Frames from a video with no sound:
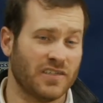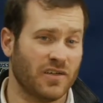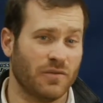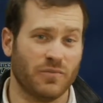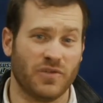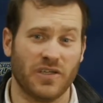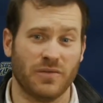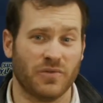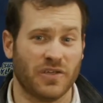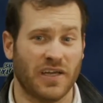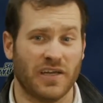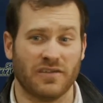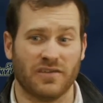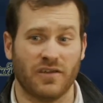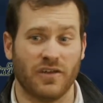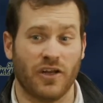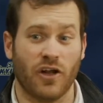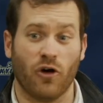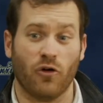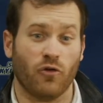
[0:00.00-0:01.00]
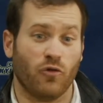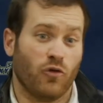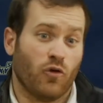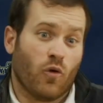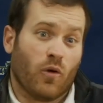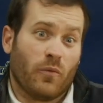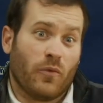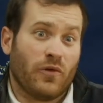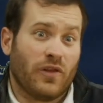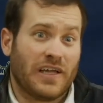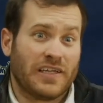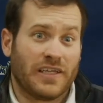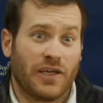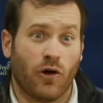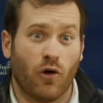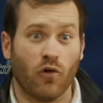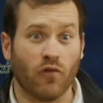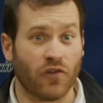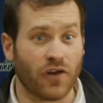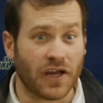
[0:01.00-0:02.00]
Some teams can't, you know, normally like to
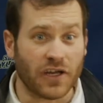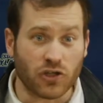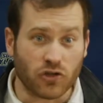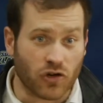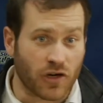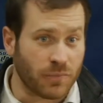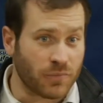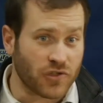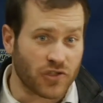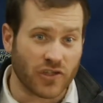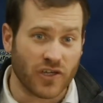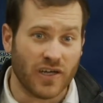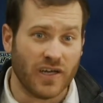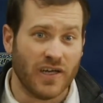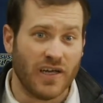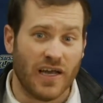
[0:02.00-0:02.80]
get overnight trips